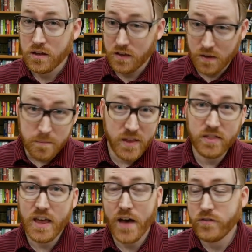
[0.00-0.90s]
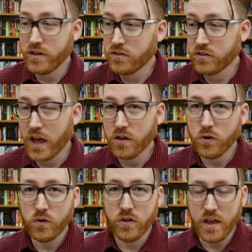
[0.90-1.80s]
Commit the evidence
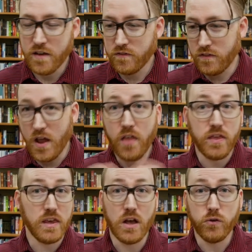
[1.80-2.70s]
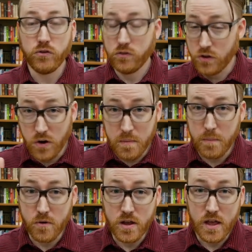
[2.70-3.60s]
cycle, if nothing else, to your
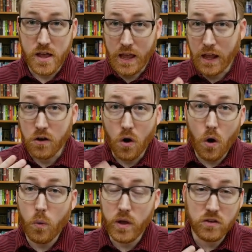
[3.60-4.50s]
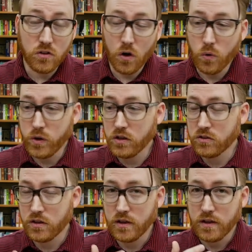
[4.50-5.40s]
memory, and
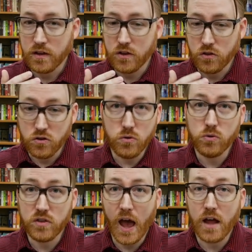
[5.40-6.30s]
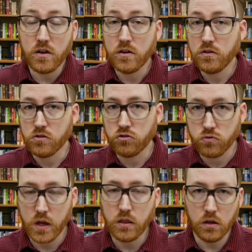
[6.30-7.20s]
always use that to
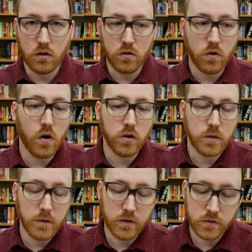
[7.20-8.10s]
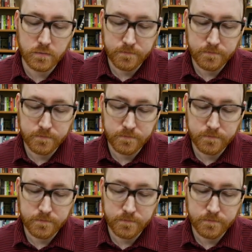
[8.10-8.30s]
strengthen your arguments.